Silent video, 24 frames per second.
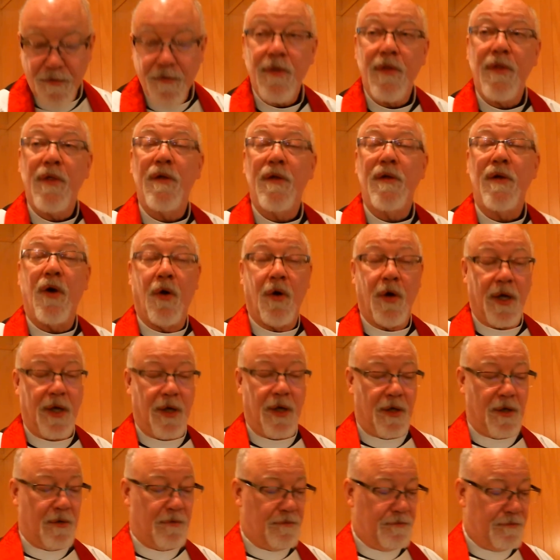The
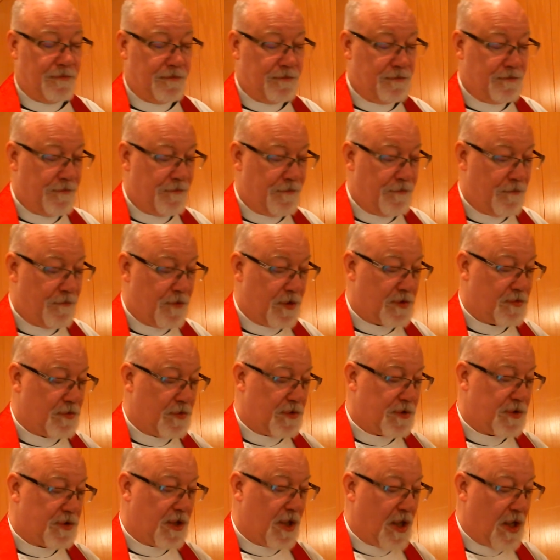oil, which
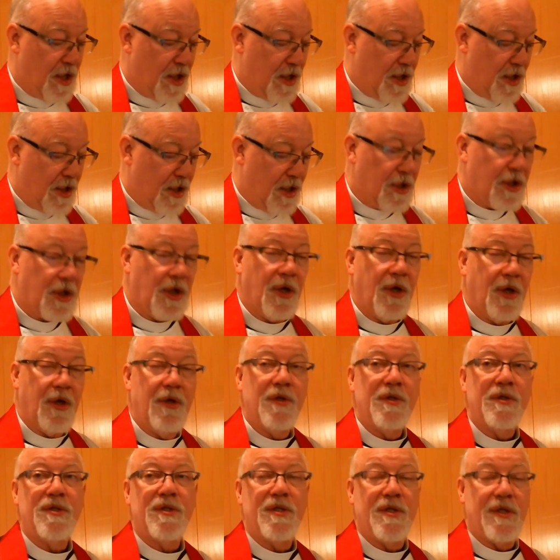was
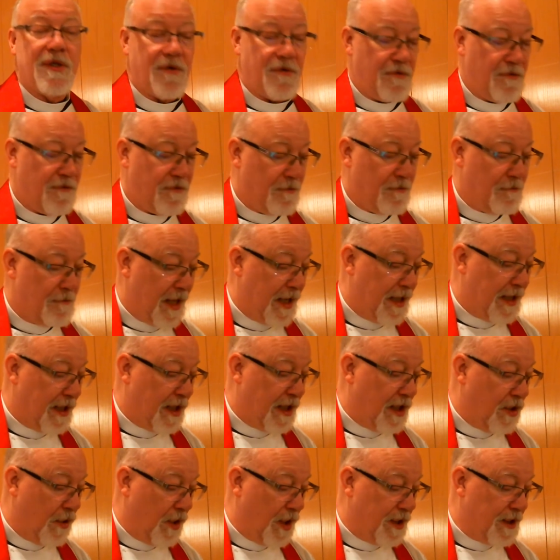used for many
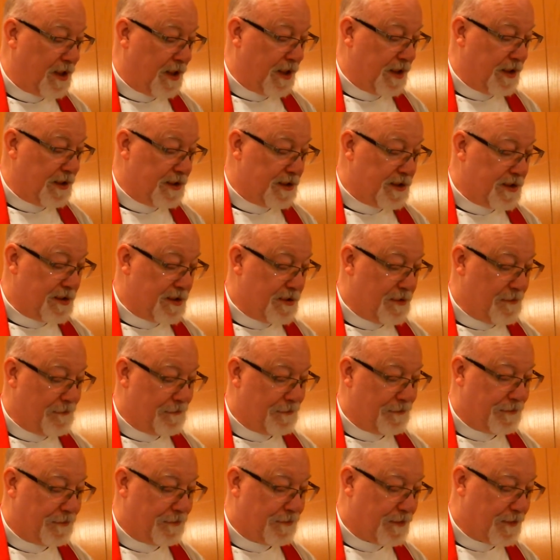anointings,
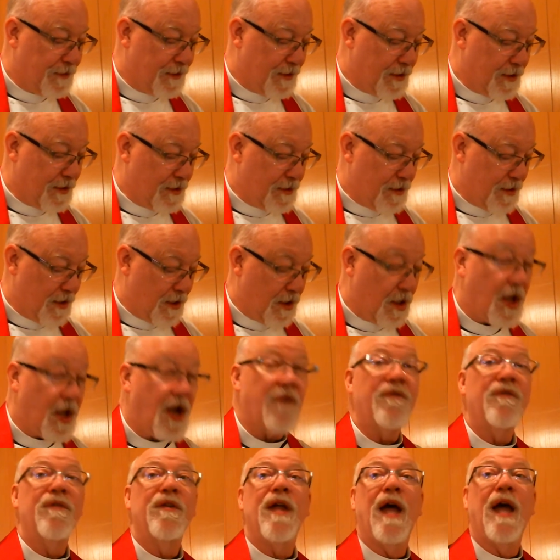
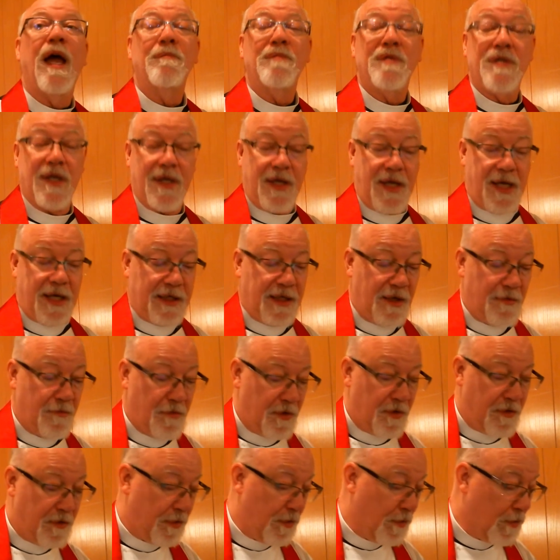oftentimes connected
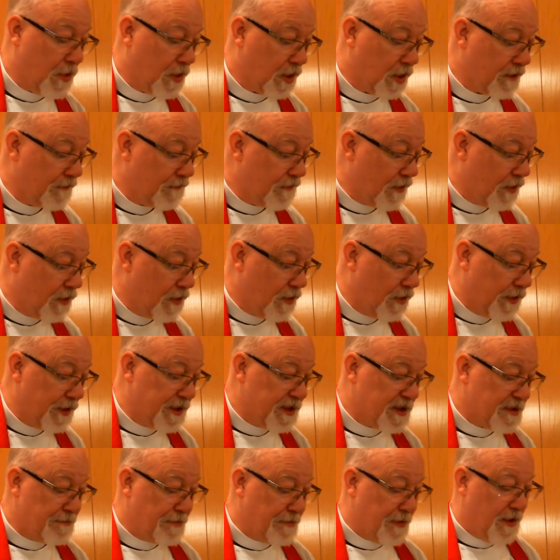with the work of the Holy
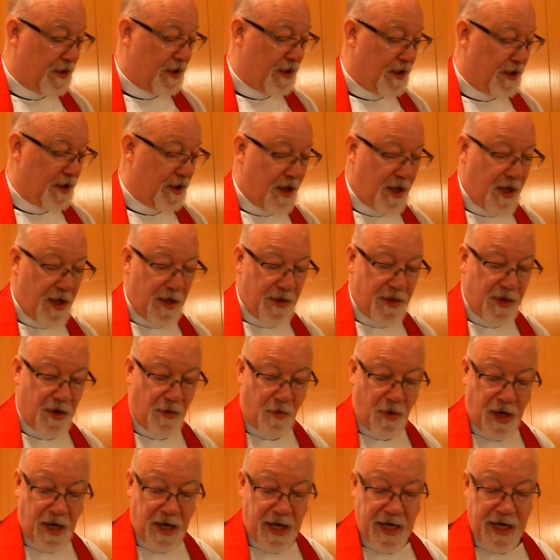Spirit. The
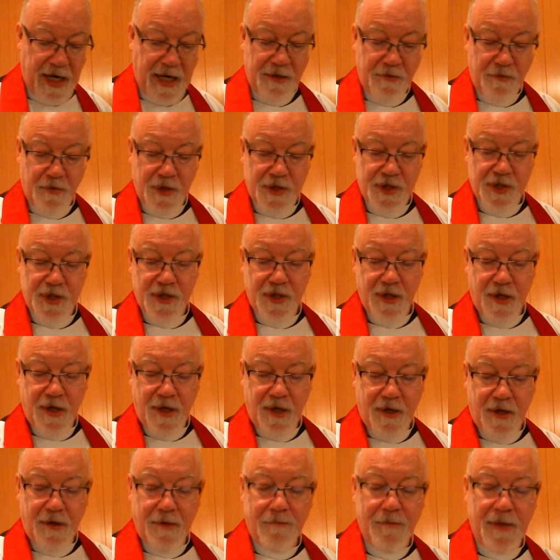wine, which
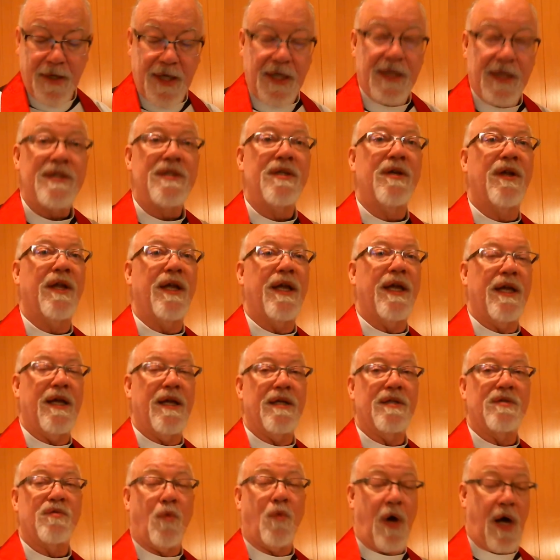medicinally
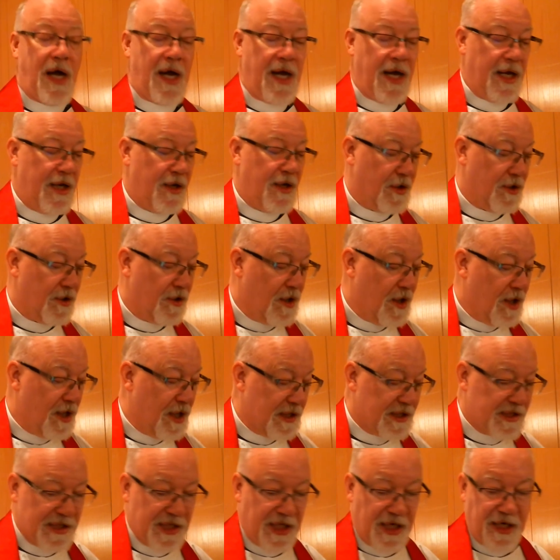is wine or
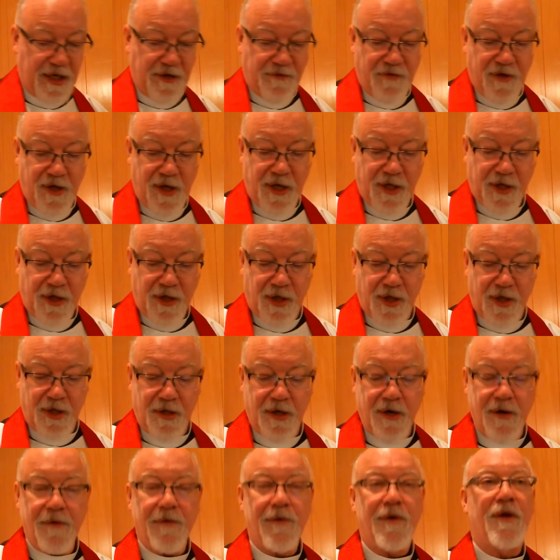acidic
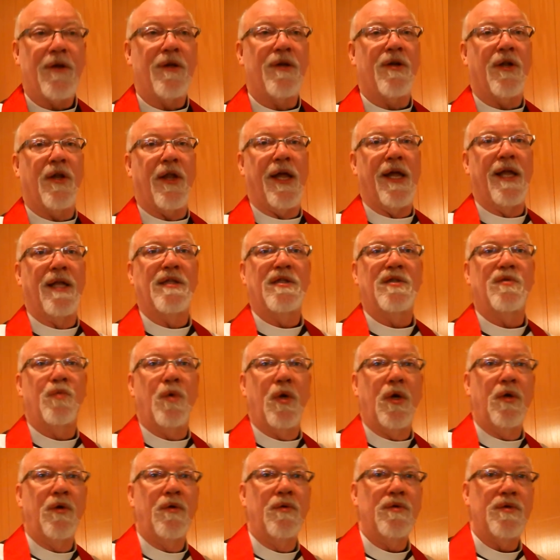vinegar, could cleanse
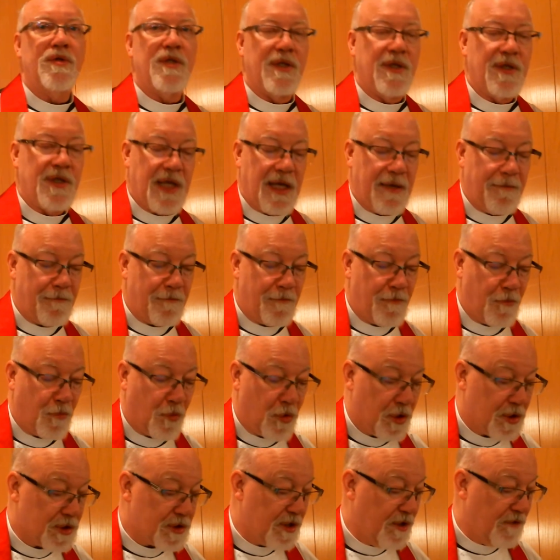wounds and keep
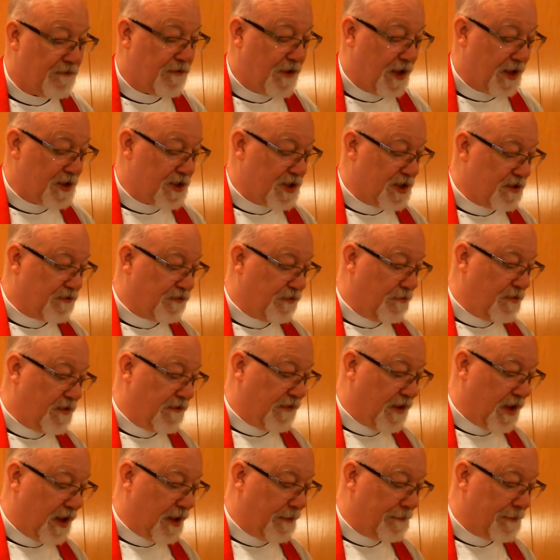worse infections from
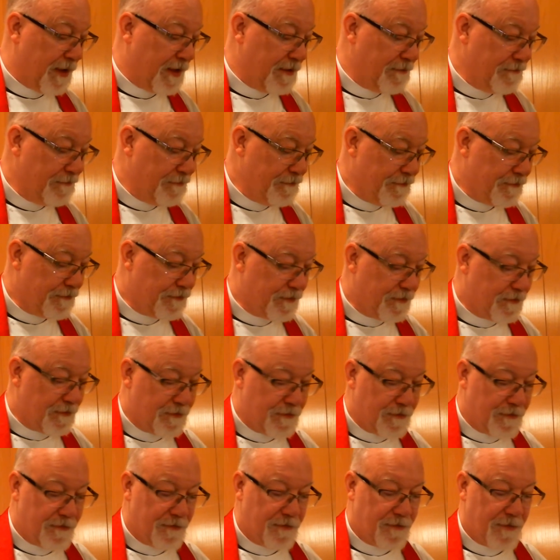developing.
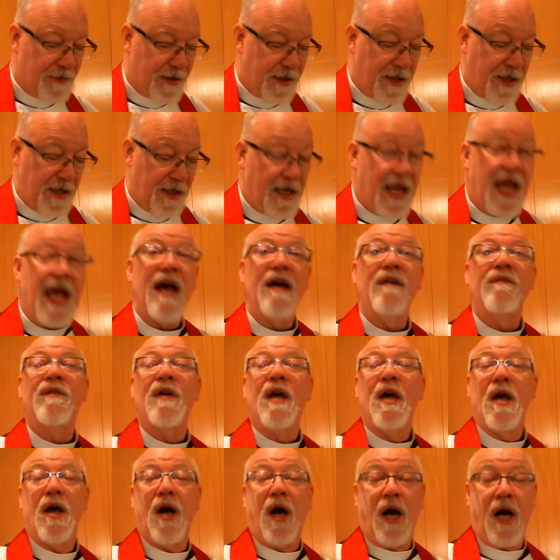They didn't
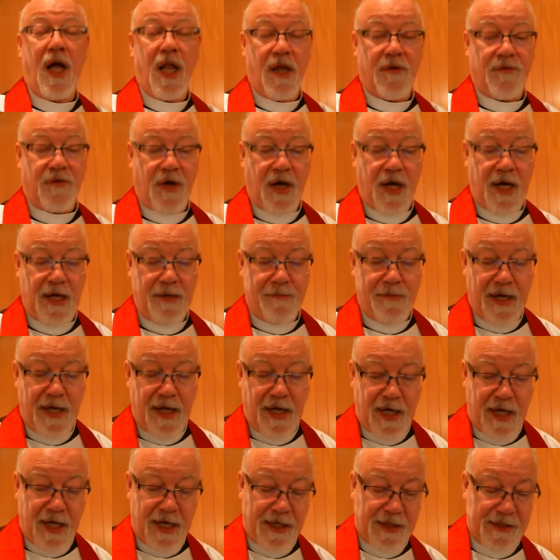have all of our
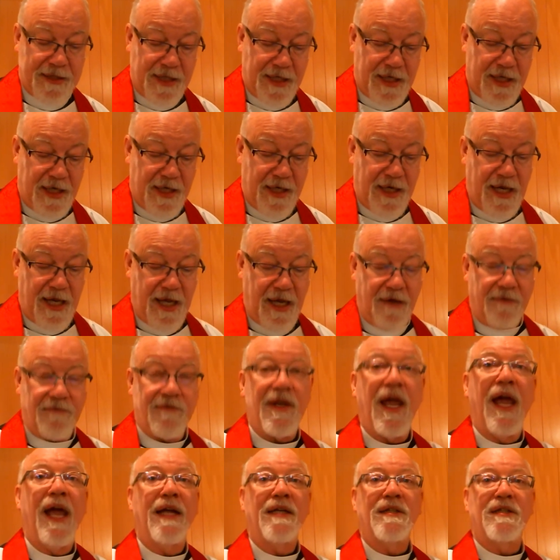antibiotics. They didn't have
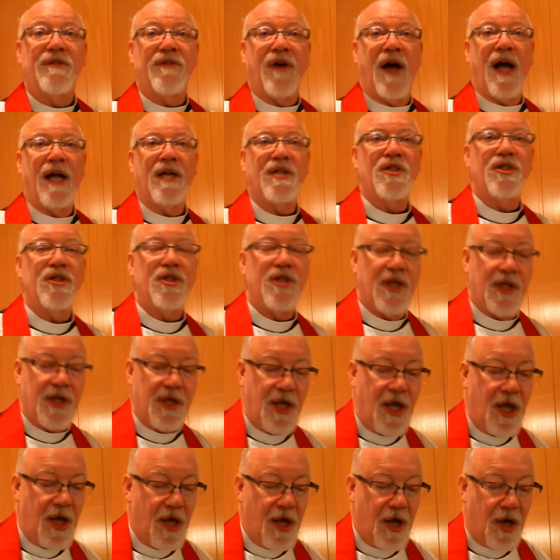tanks of oxygen
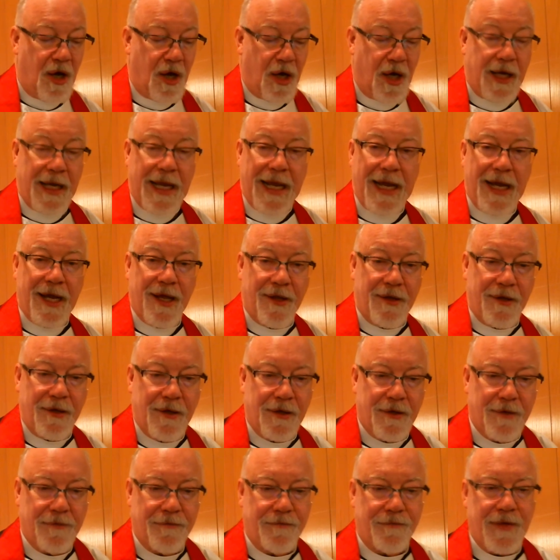on hand.
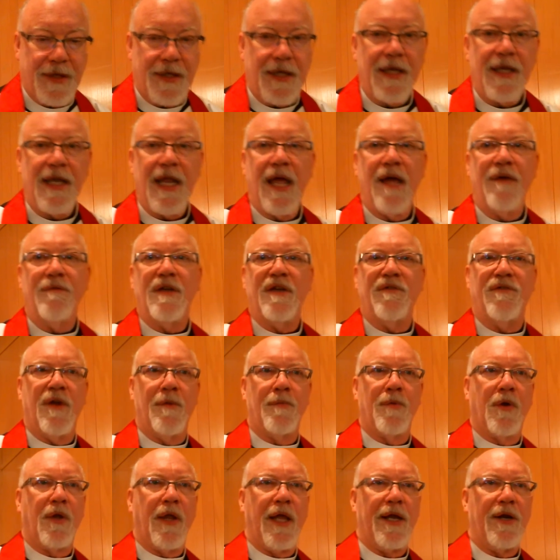They didn't have
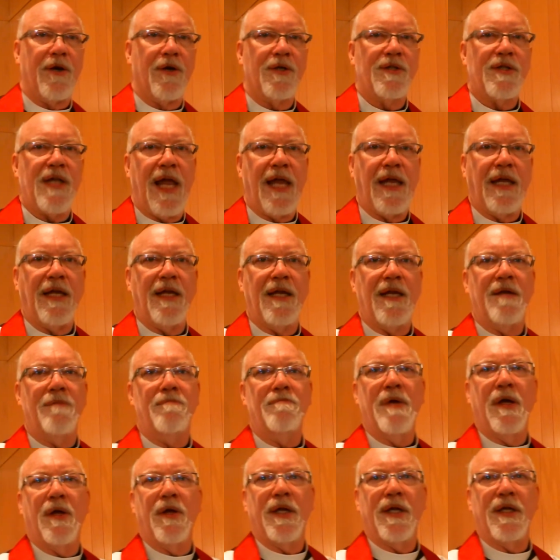defibrillators hanging in
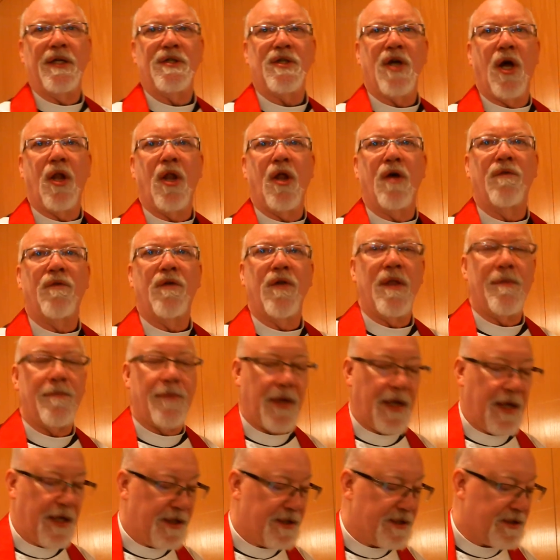buildings all over the
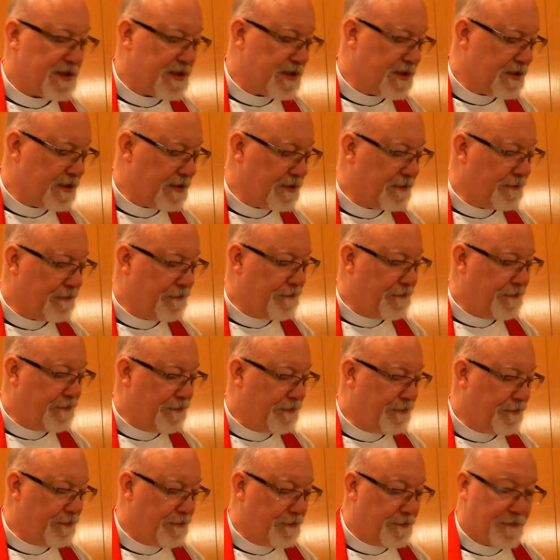place.
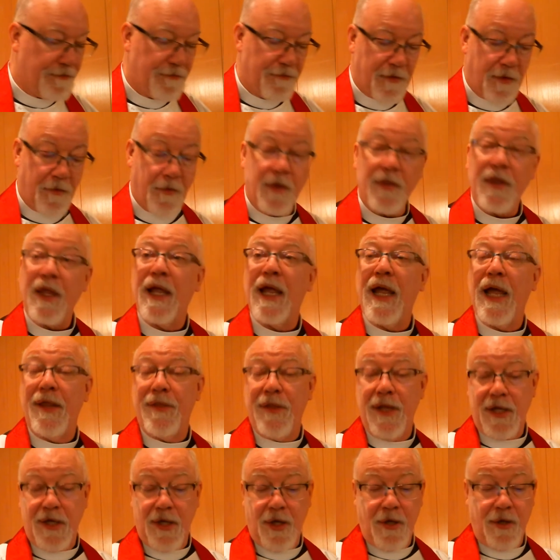But what they had,
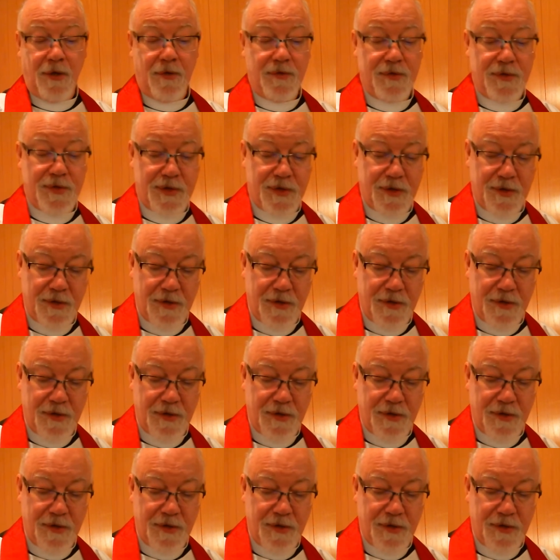they used.